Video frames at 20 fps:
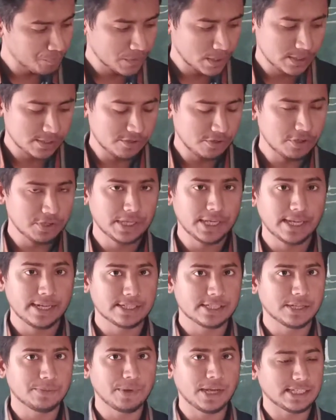So here
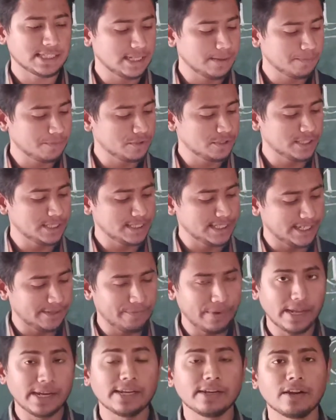some examples is
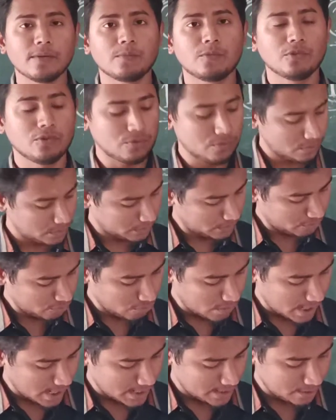given in the book
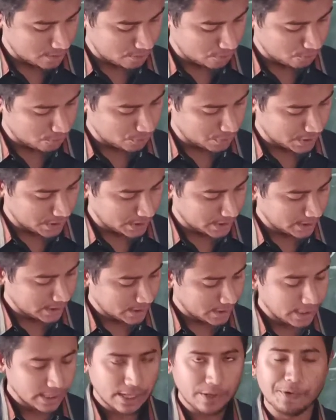1, 2, 3.
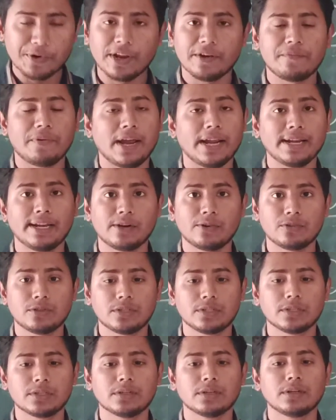You can find
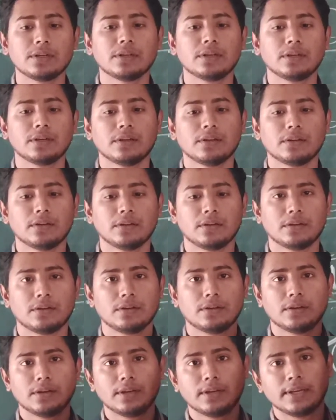out.
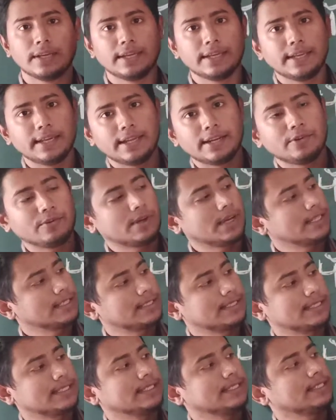Here you
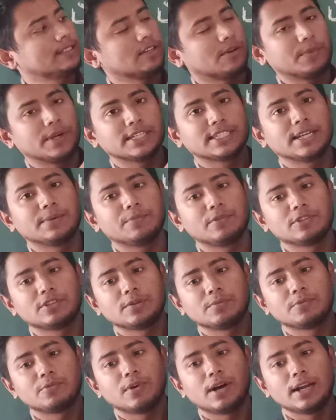can see some examples
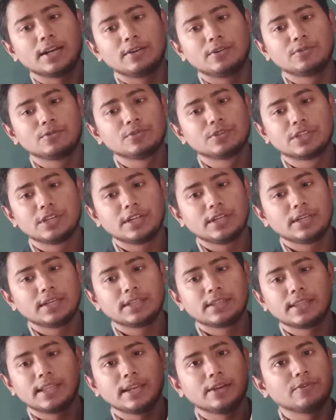of 1, 2, 3.
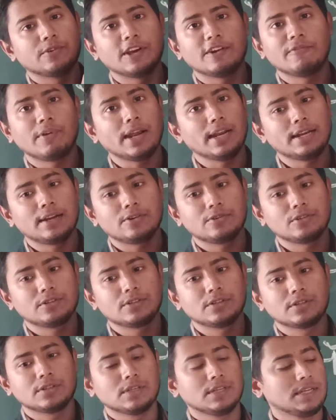Then you can find out.
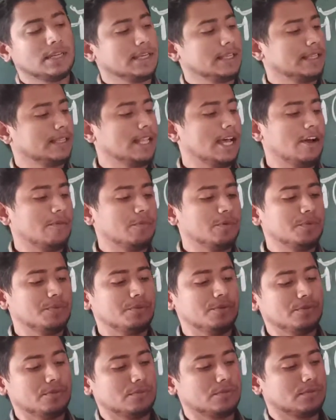Now
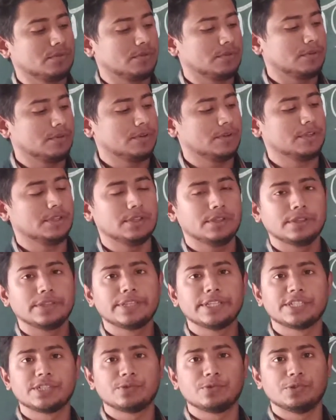move to
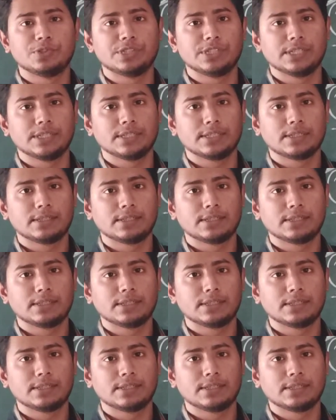this question.